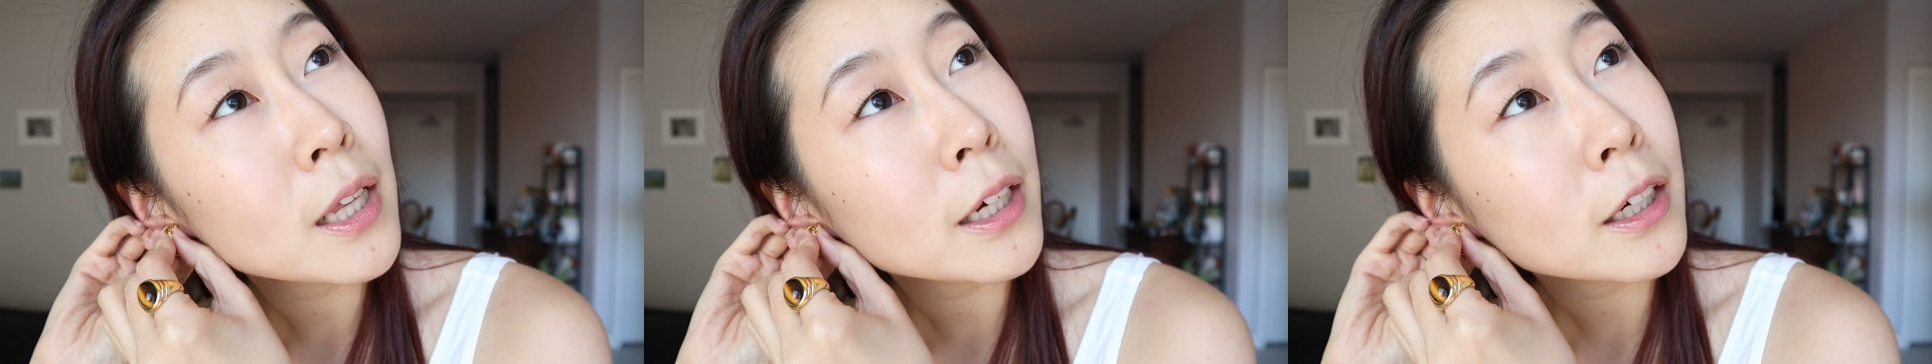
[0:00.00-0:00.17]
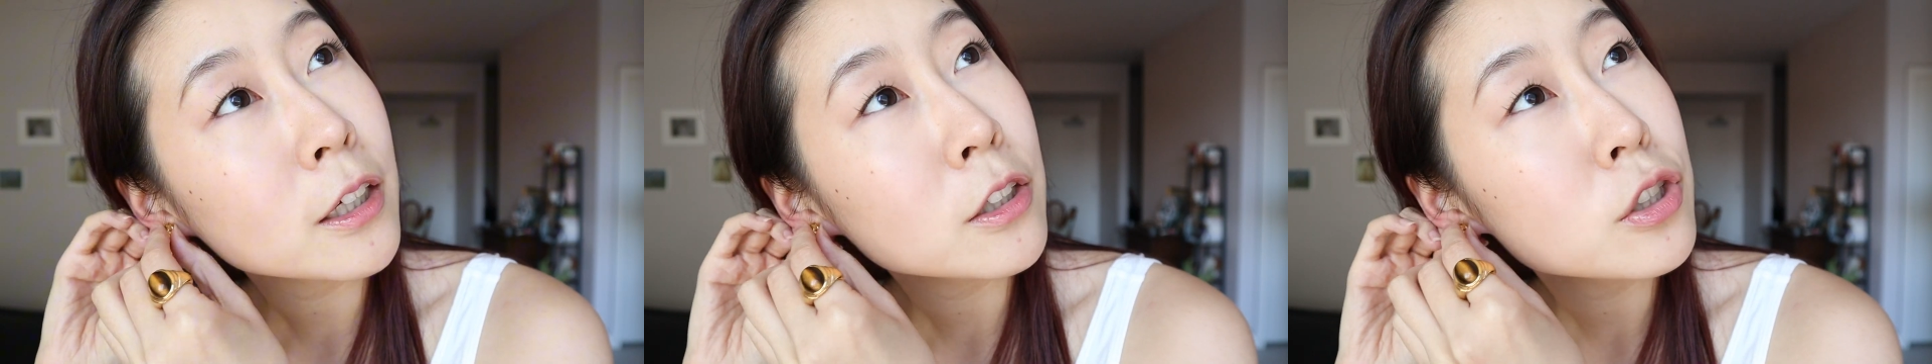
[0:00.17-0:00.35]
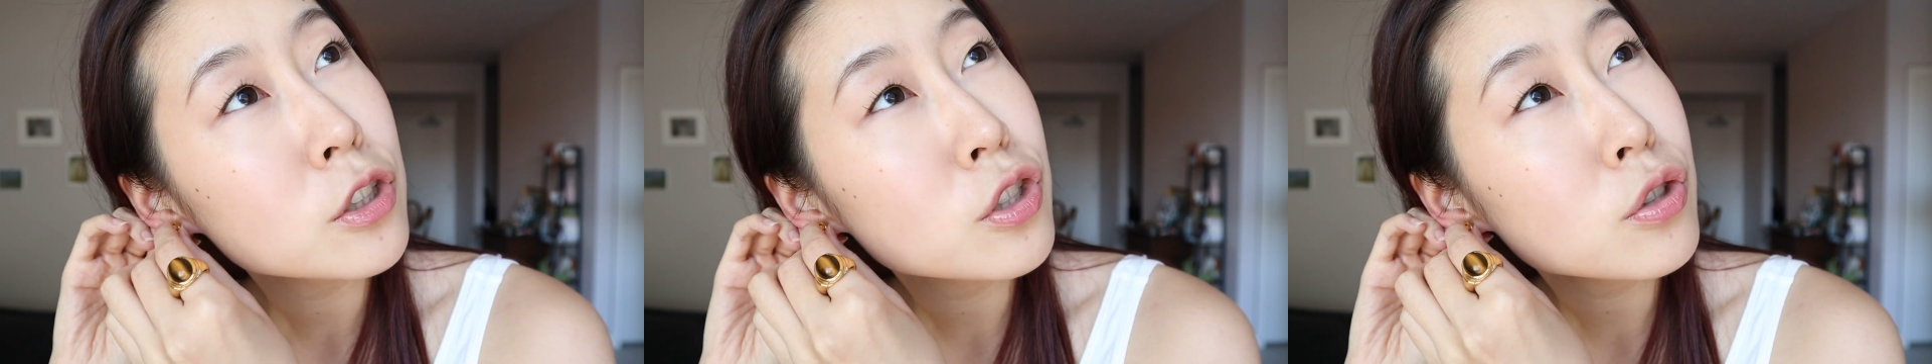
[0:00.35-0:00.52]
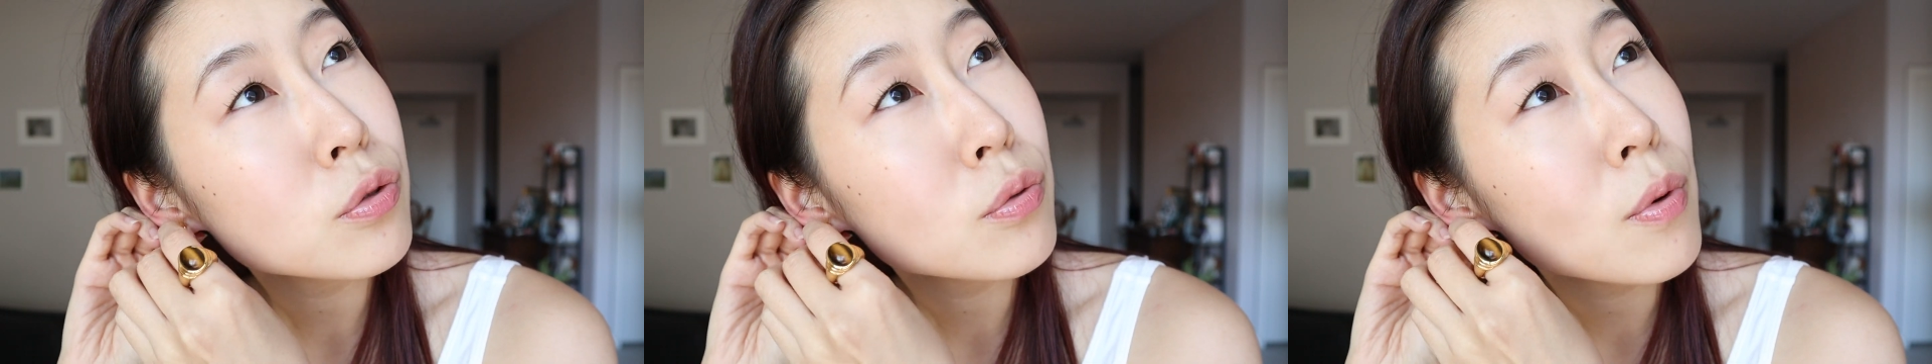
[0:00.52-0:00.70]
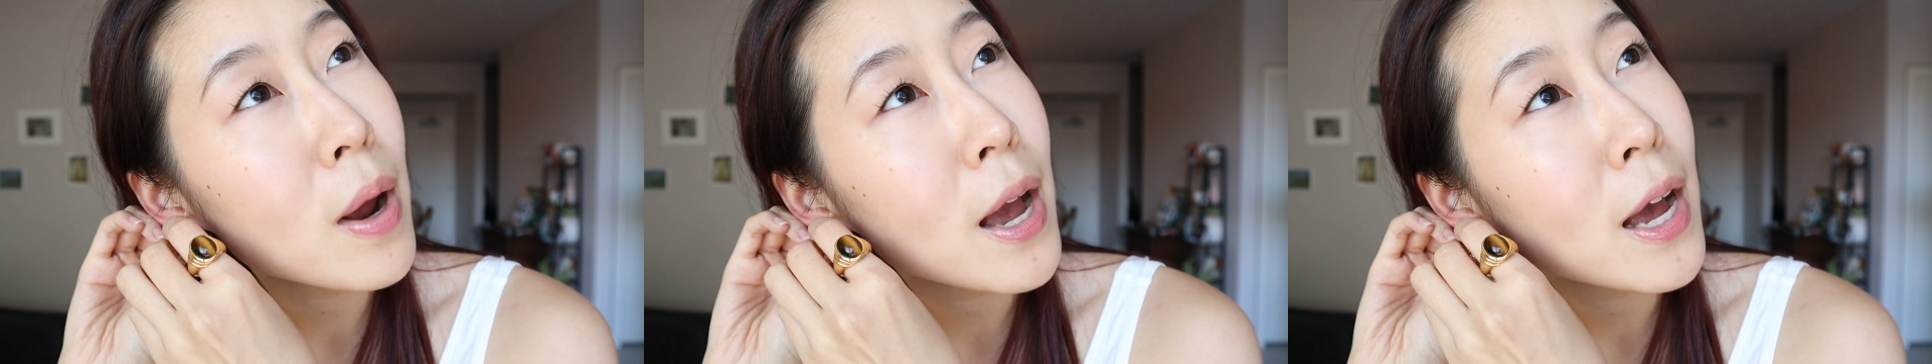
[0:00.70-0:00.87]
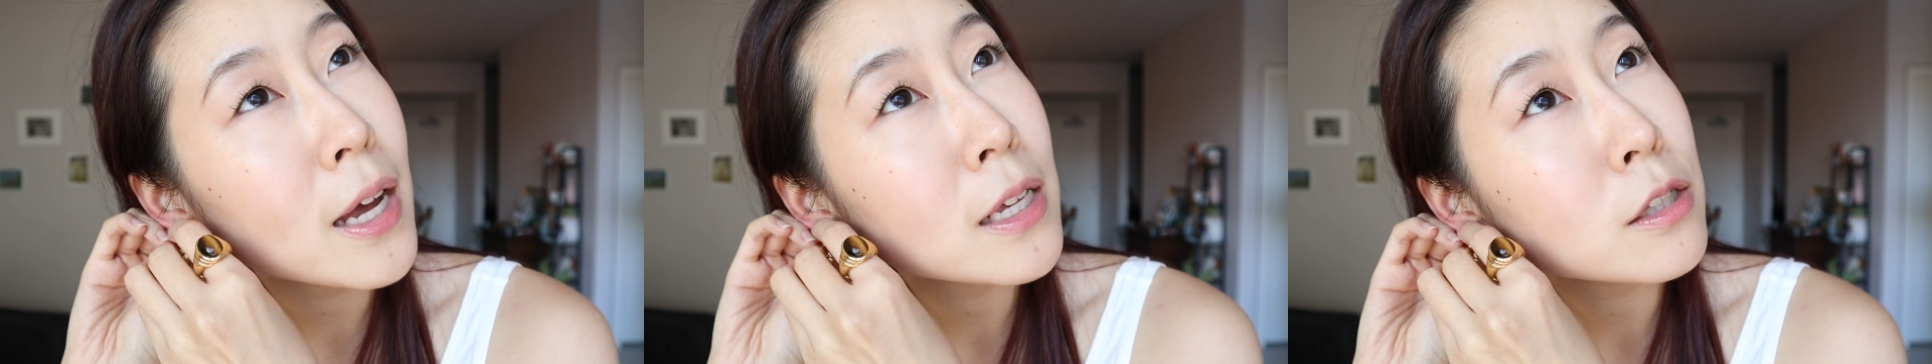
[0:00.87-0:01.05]
like a
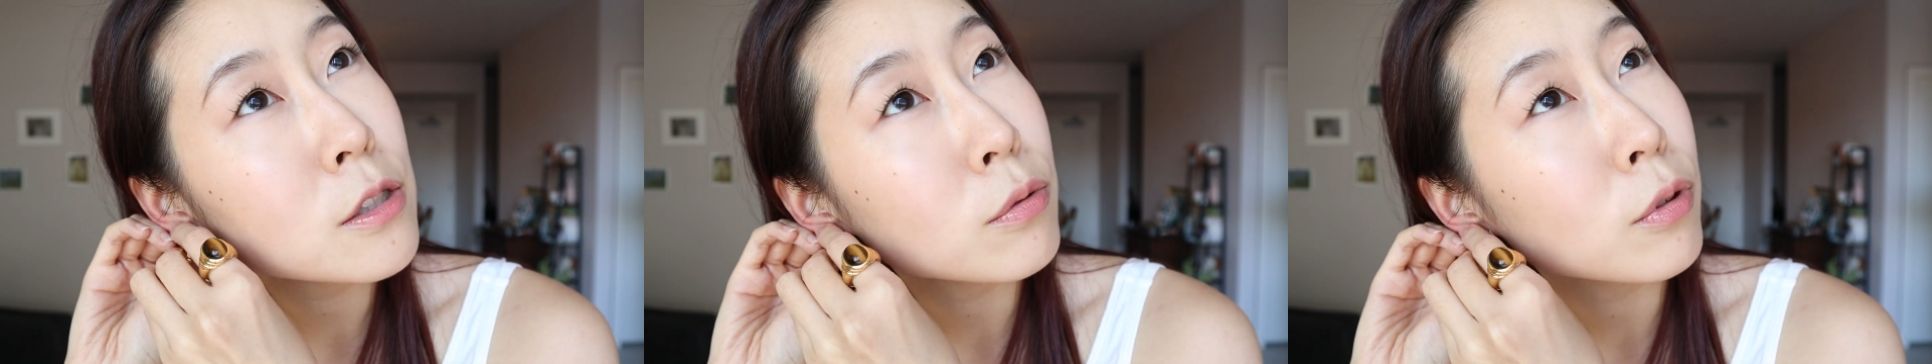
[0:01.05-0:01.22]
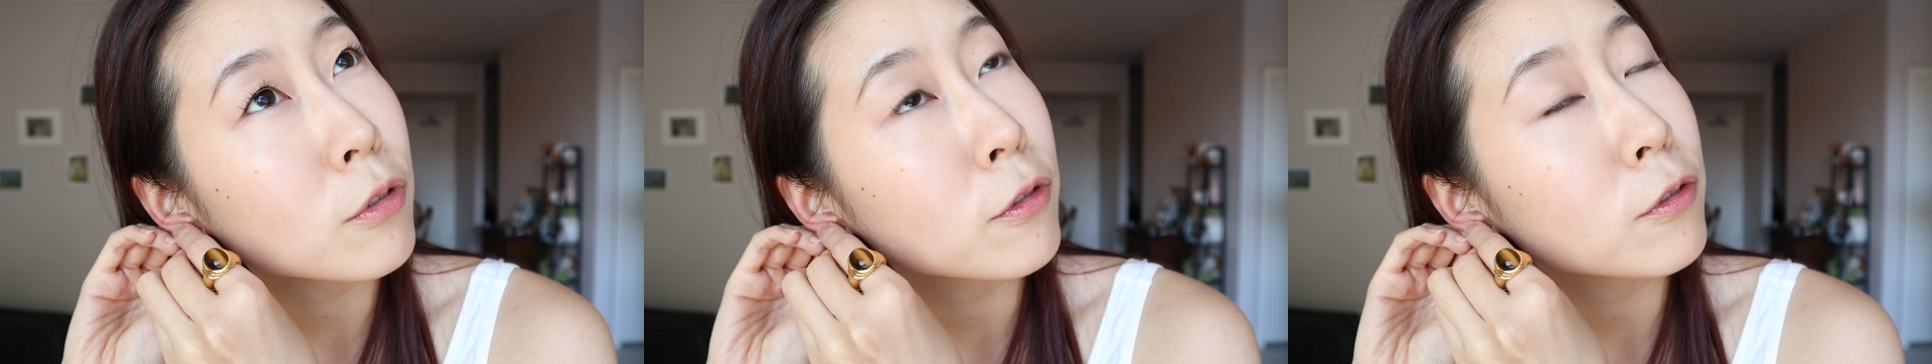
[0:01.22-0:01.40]
dress or